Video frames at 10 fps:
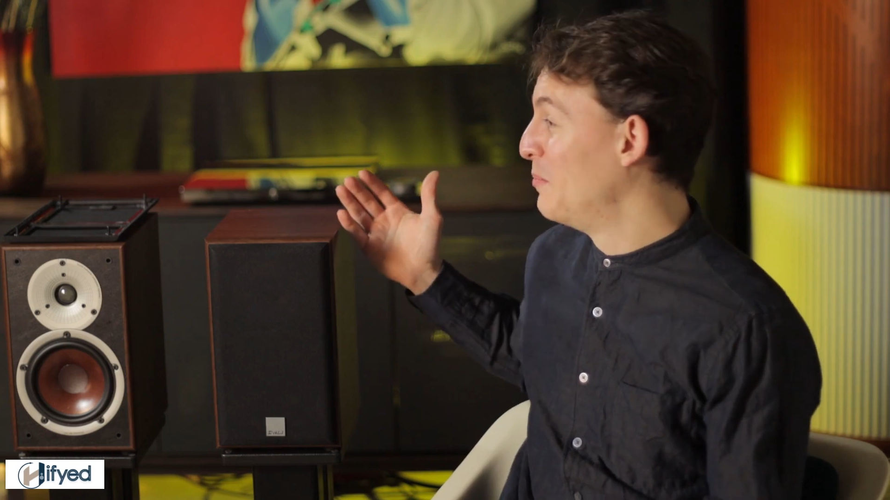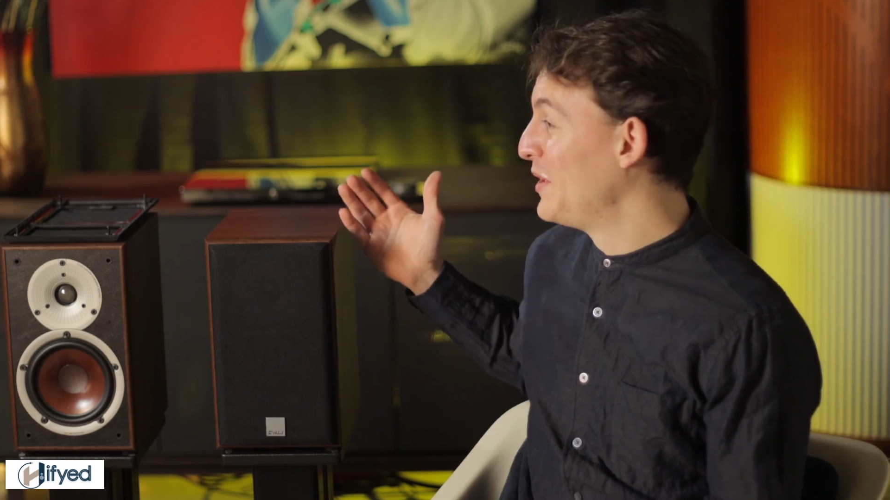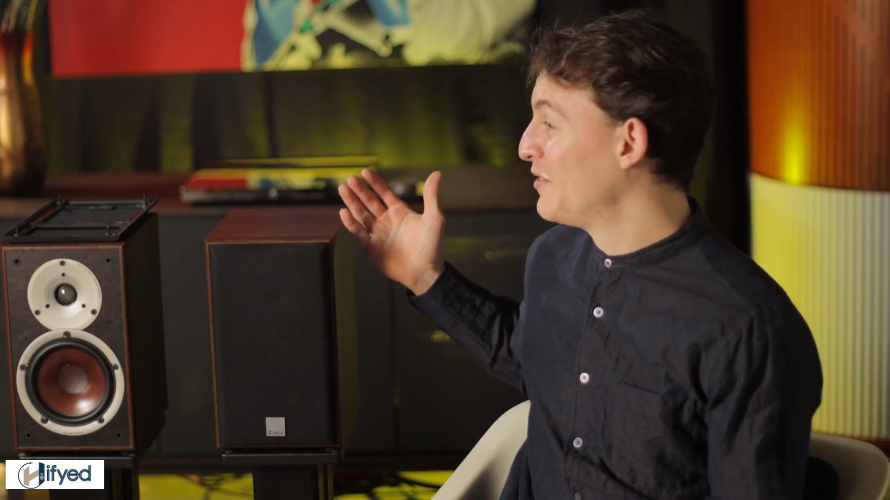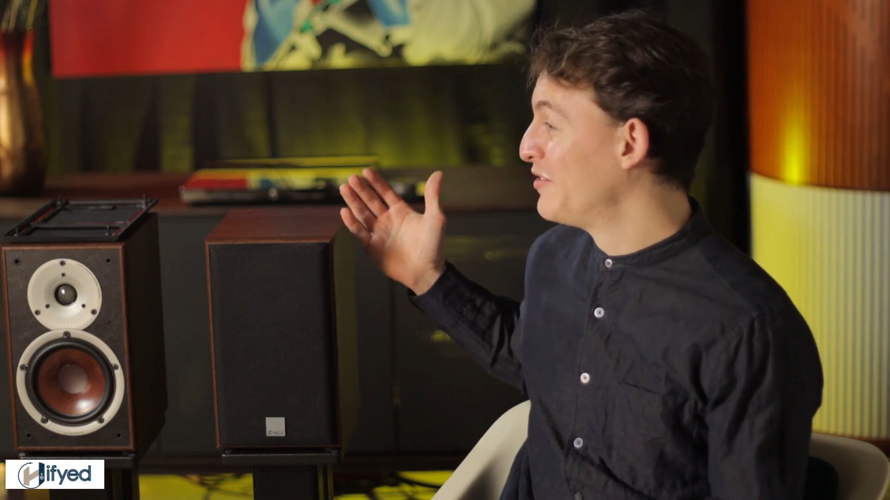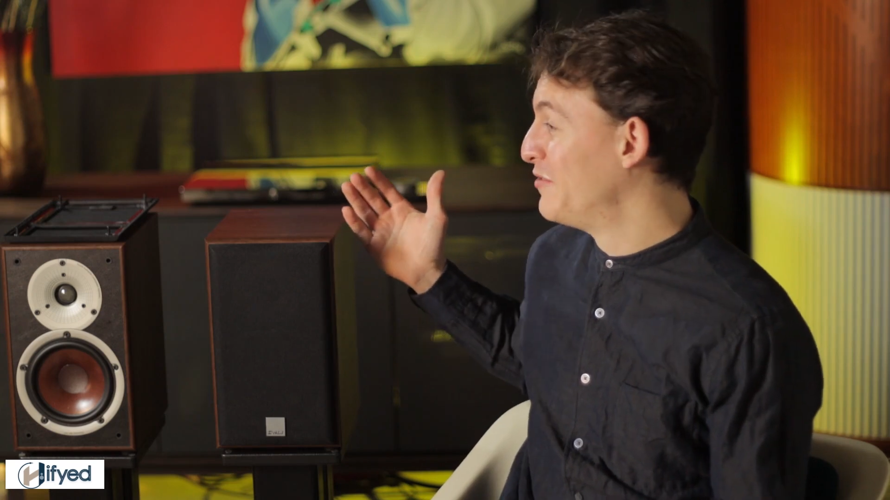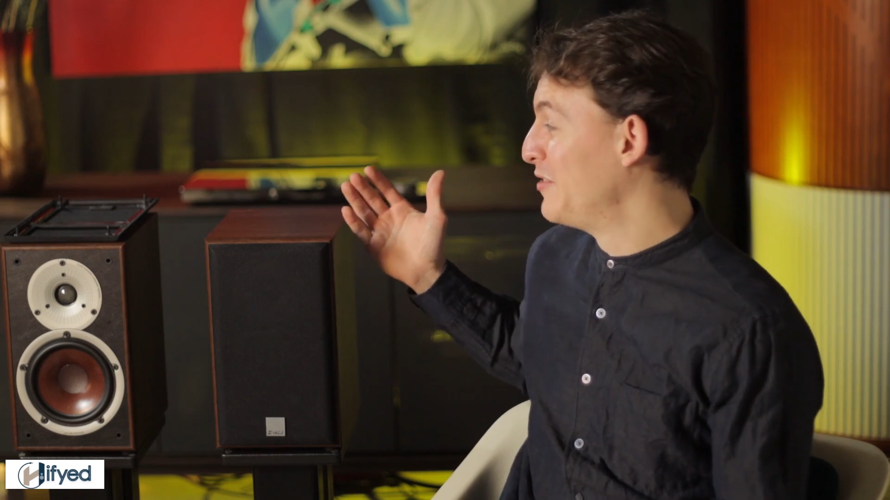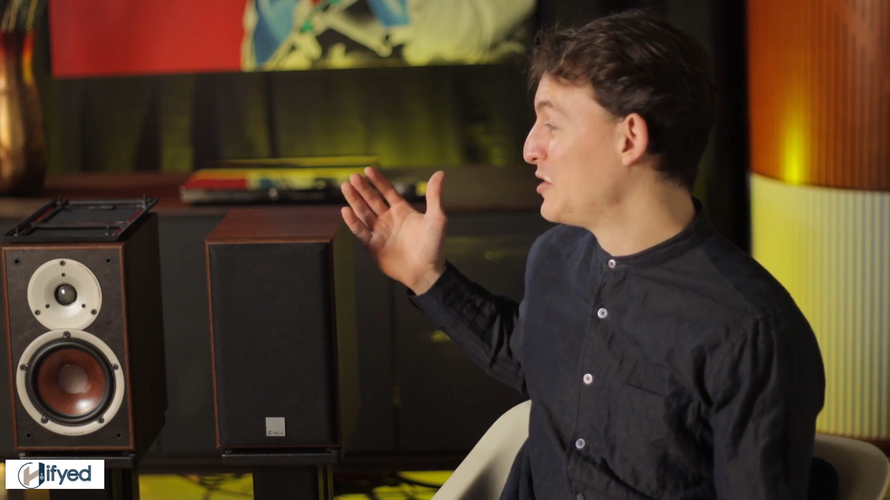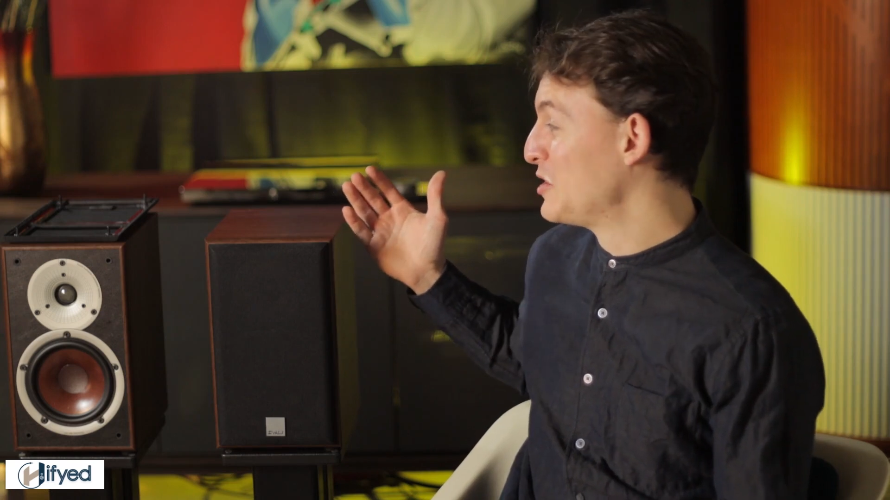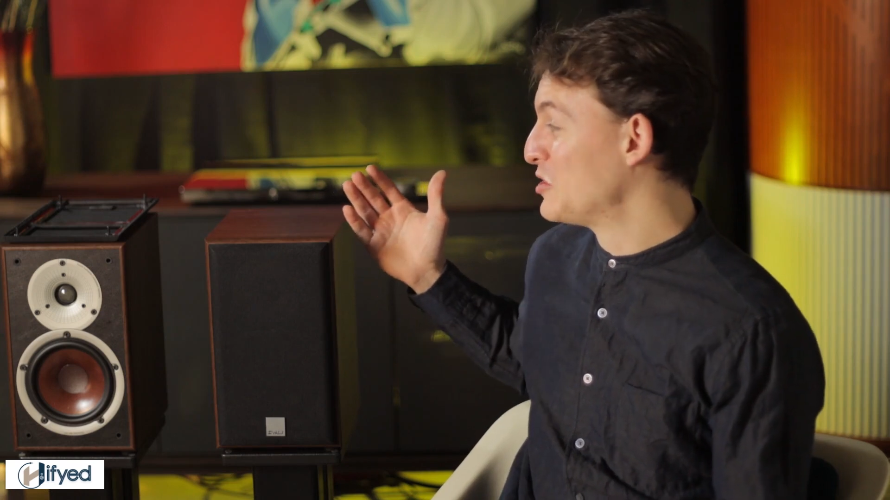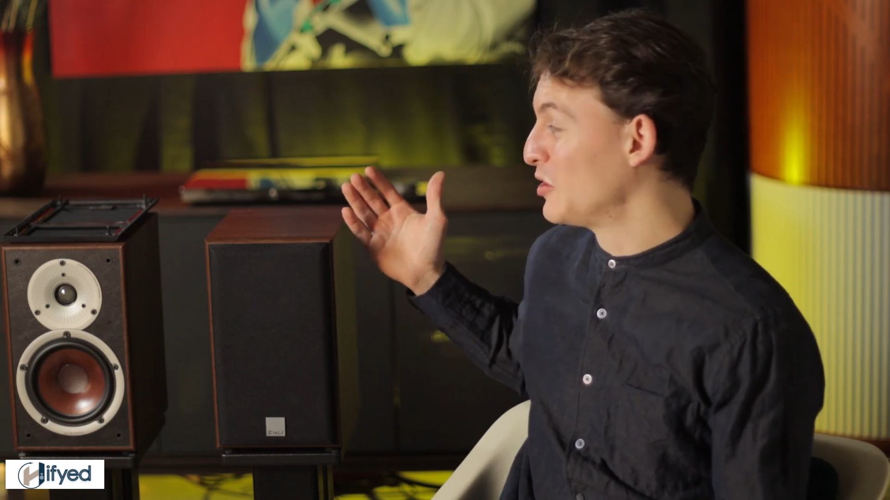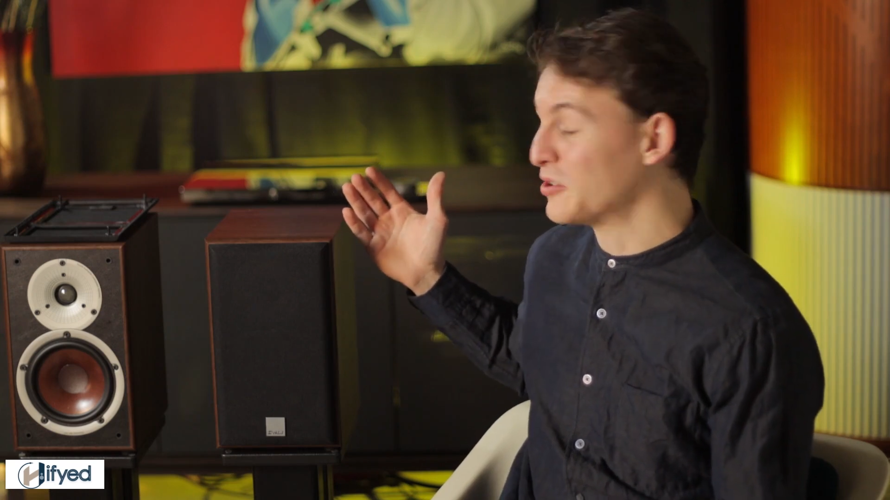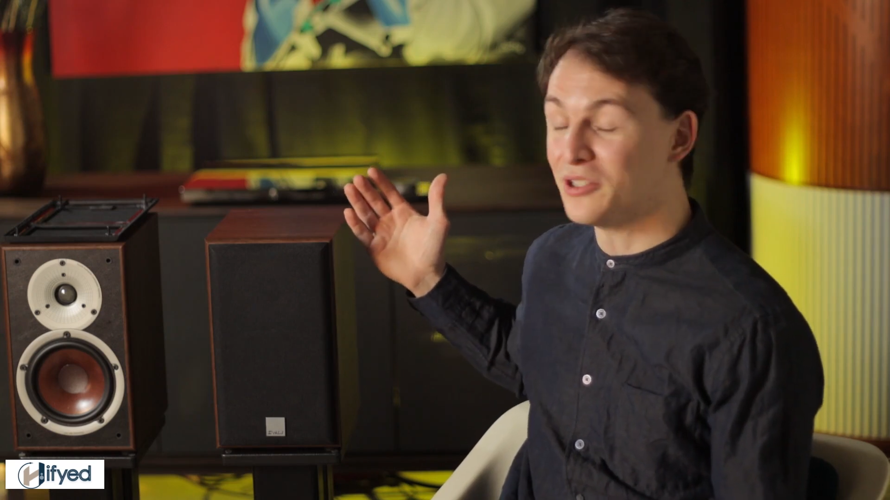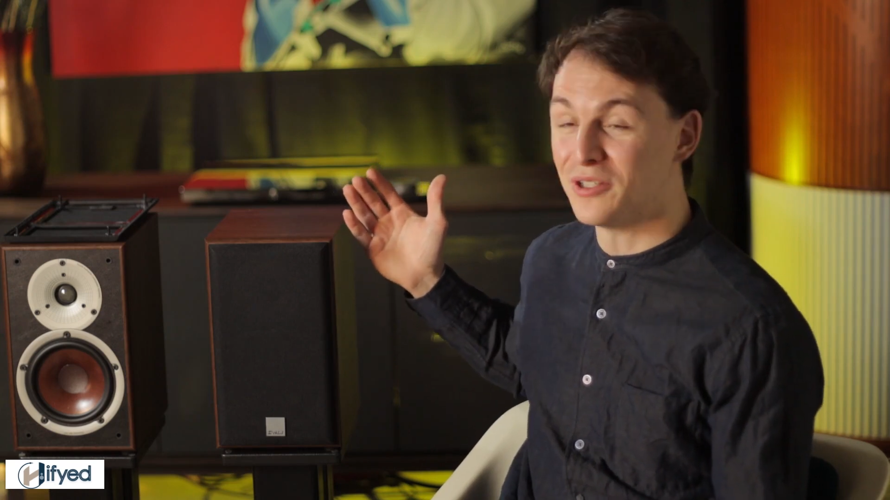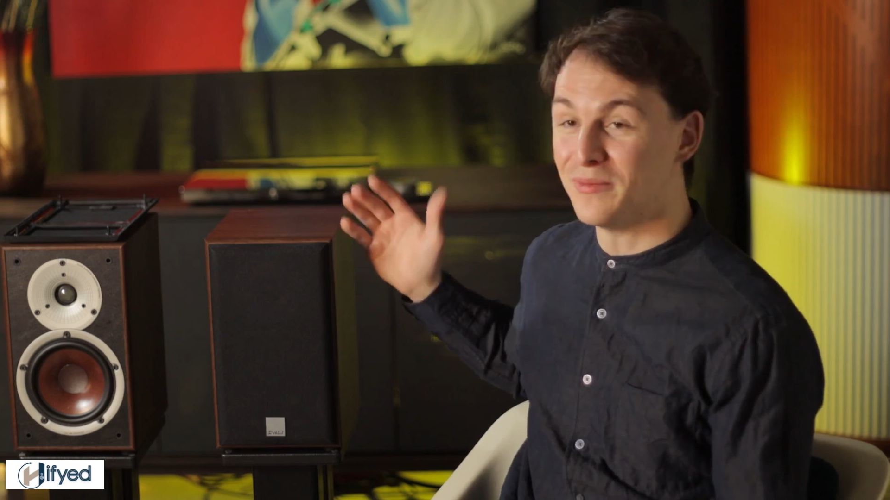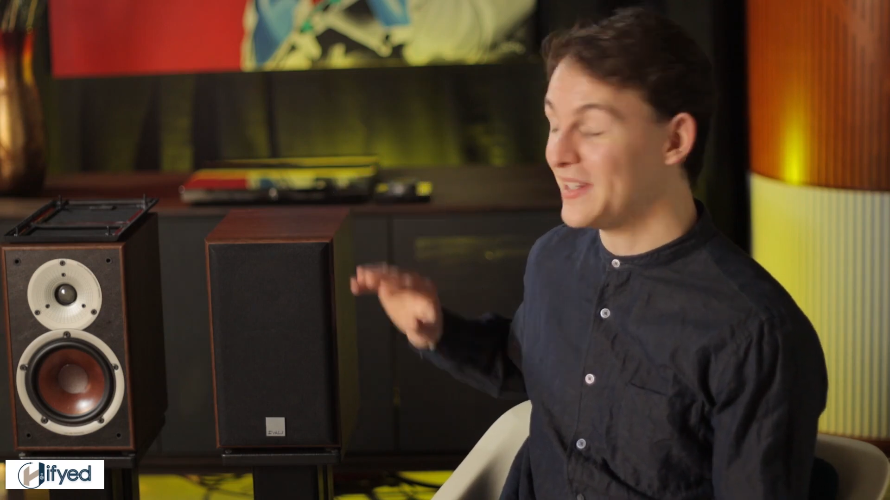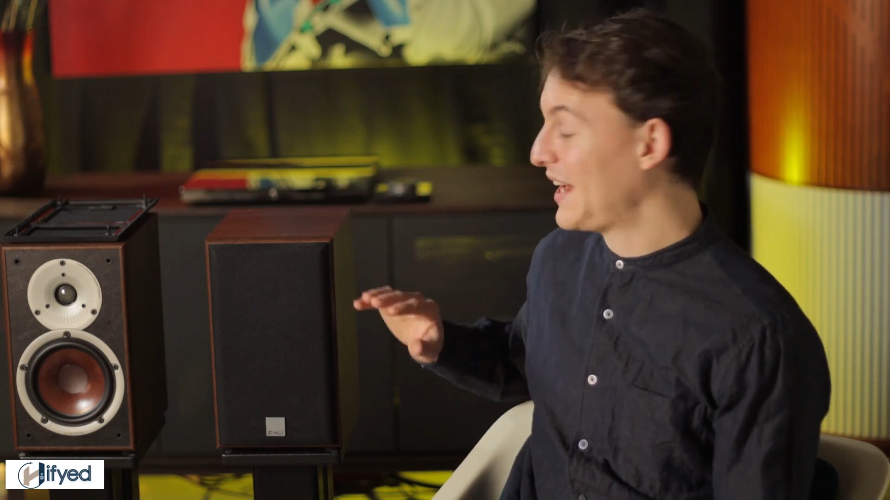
a bit of a vintage look to them.